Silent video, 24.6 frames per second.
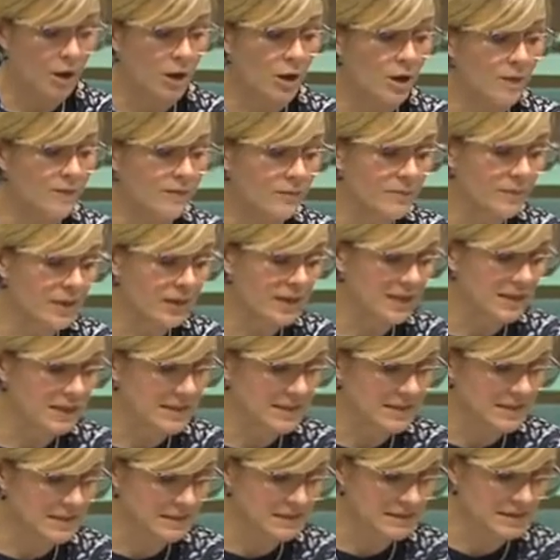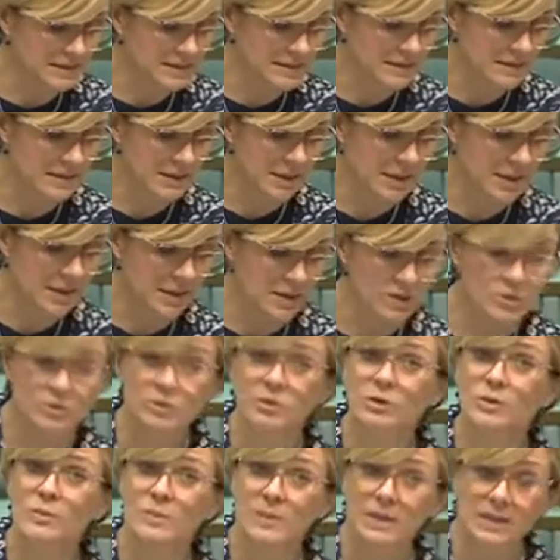over many years, and I do
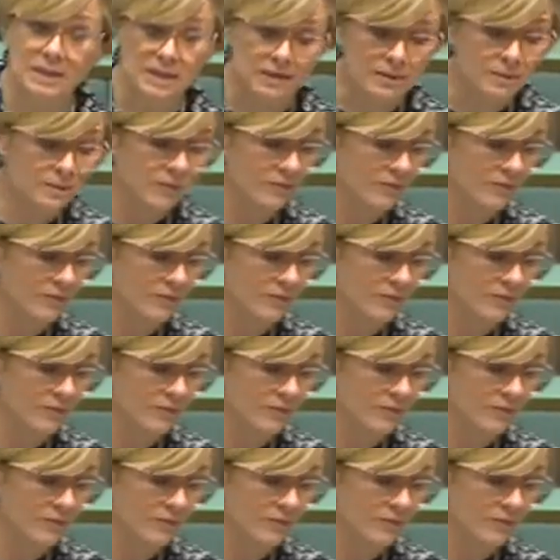commend them